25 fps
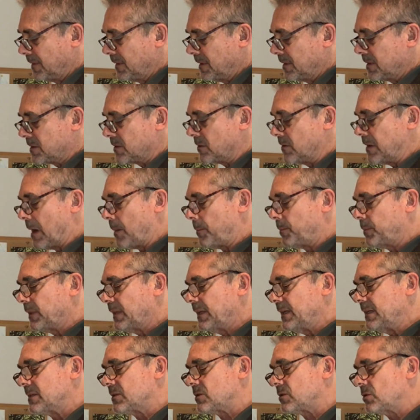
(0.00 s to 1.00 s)
So now
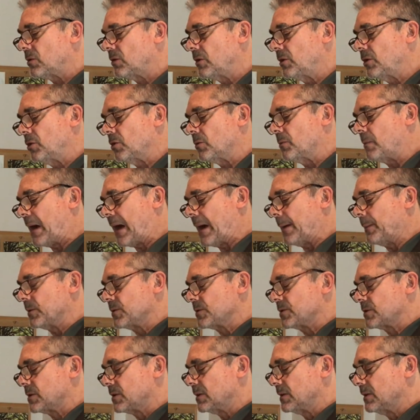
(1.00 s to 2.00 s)
please turn in your
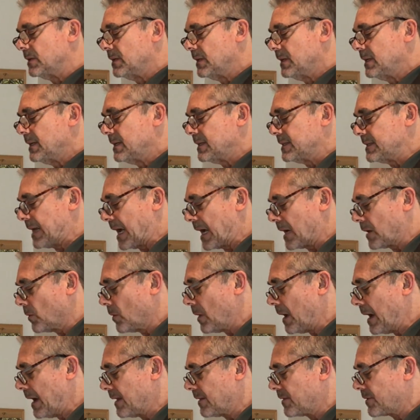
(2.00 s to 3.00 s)
Bibles to
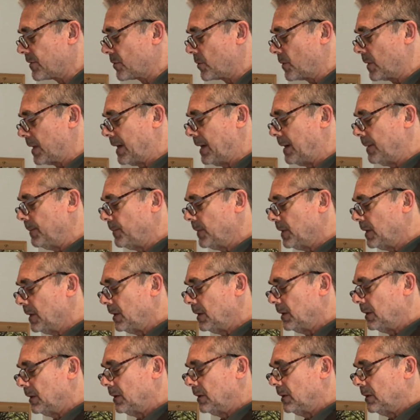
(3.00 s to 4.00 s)
Zechariah 3.
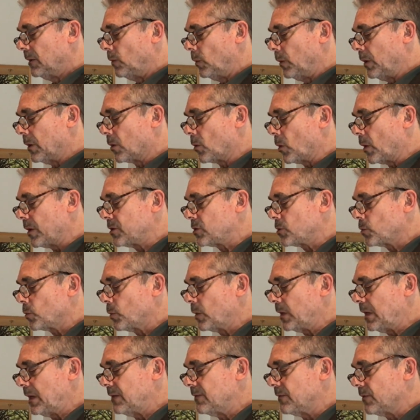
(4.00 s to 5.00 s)
We are going to
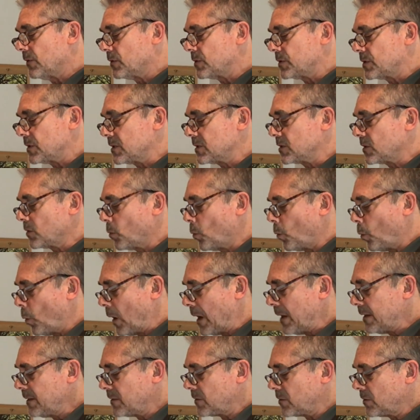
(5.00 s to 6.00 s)
read verses
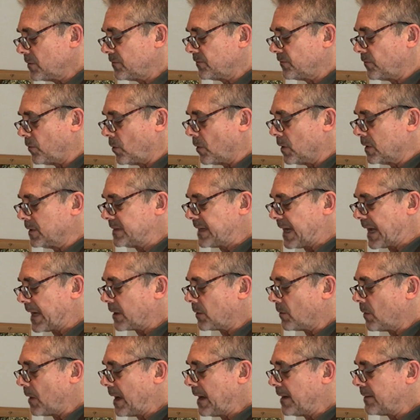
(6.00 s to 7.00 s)
1 through 4.
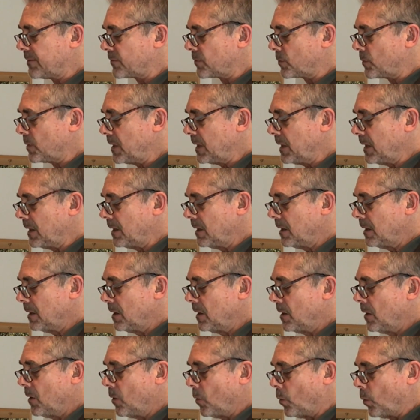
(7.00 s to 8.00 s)
Zechariah 3,
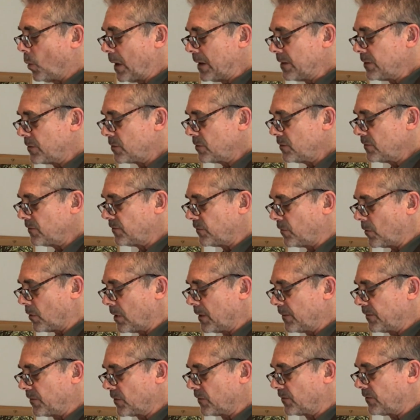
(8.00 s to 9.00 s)
1 through 4.
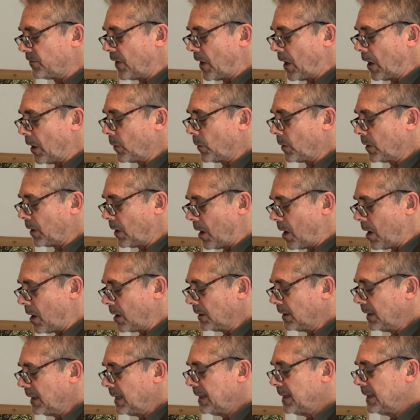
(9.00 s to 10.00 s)
If you'll follow
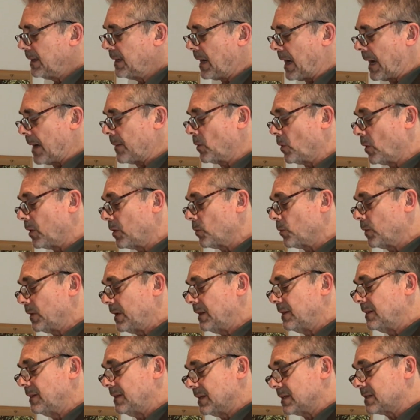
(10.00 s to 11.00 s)
along, I'm going to
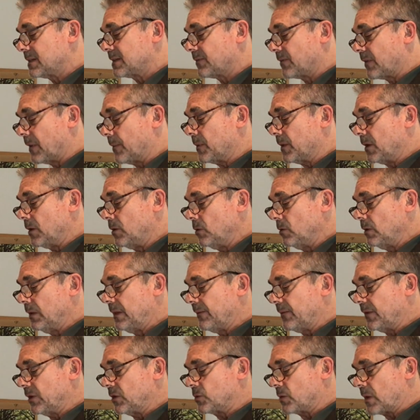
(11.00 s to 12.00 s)
read this from the New
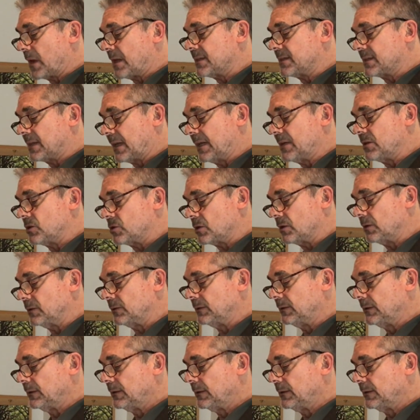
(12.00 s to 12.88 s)
Living Translation.